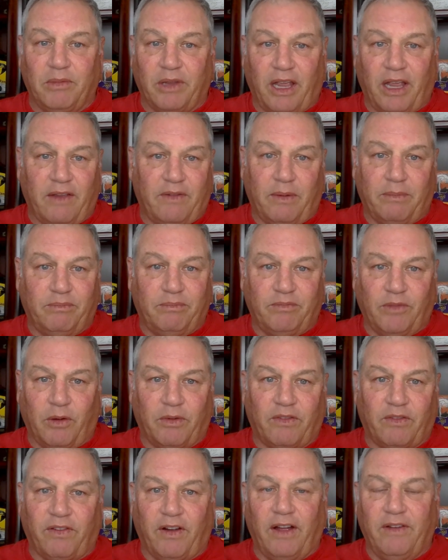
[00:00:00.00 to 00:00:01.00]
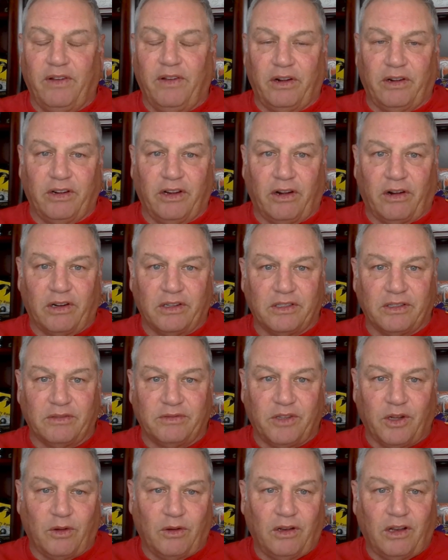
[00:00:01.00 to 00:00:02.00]
They gave up over 500 yards of
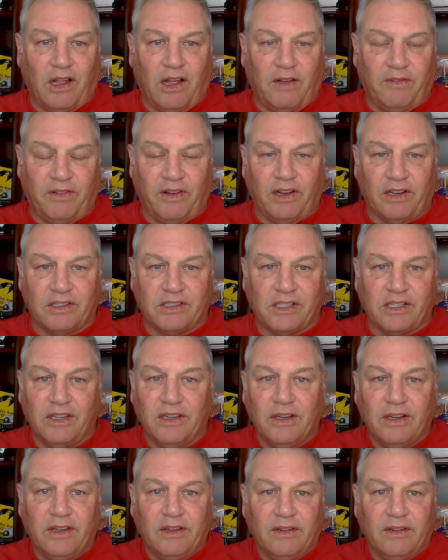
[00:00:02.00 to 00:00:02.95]
total offense.